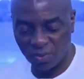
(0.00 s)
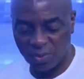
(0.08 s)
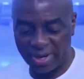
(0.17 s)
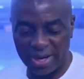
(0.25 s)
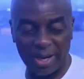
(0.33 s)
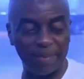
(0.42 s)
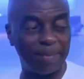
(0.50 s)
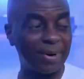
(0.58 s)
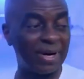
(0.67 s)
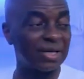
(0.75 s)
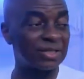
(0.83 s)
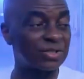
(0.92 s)
Where
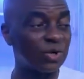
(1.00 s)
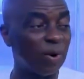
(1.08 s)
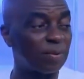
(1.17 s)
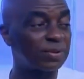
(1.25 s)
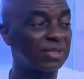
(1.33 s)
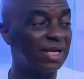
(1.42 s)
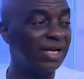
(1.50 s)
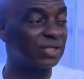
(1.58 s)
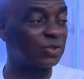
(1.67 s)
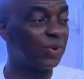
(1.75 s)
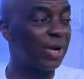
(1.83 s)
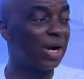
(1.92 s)
prayer stops
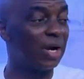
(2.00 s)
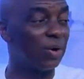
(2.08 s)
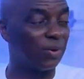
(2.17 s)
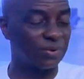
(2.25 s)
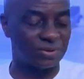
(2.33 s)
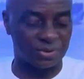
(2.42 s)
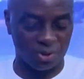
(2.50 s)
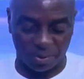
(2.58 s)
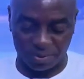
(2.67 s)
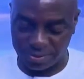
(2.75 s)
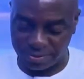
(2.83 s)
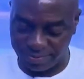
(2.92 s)
is where growth
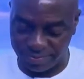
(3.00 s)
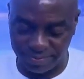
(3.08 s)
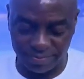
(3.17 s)
stops.